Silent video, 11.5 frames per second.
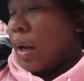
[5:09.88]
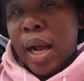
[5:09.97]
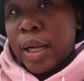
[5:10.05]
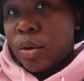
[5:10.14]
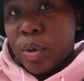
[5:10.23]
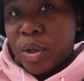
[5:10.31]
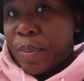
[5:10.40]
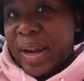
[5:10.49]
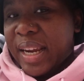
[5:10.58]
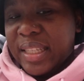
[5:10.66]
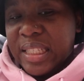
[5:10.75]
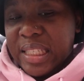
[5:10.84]
I don't want to buy
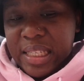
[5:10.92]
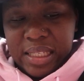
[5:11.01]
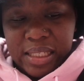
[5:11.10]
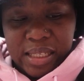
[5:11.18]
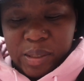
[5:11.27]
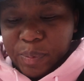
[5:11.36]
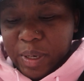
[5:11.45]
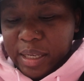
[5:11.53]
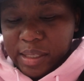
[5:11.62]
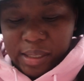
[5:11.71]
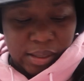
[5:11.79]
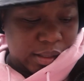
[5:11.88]
anything in this place.